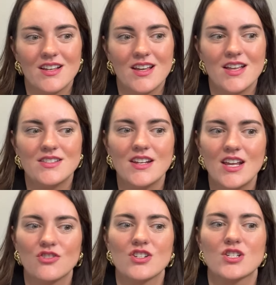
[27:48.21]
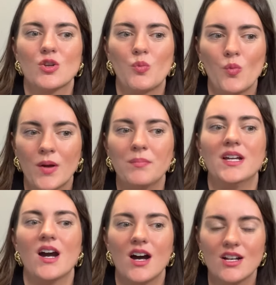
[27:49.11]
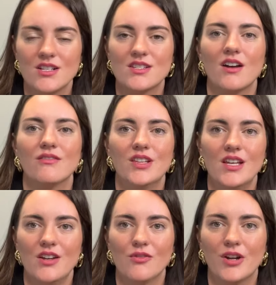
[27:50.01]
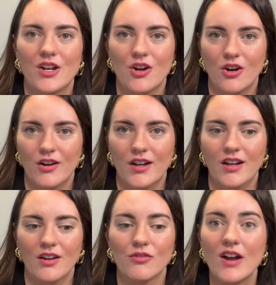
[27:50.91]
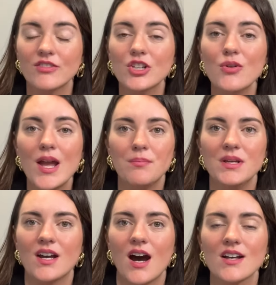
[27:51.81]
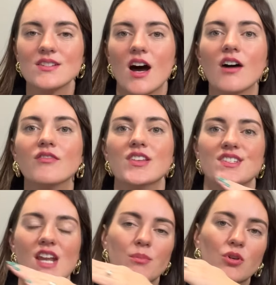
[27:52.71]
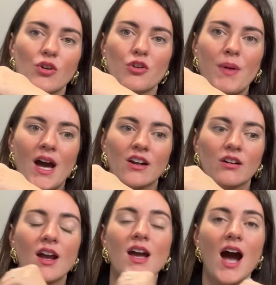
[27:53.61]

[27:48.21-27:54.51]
it's an interesting one because of the recurring revenue and because of the stable growth pattern.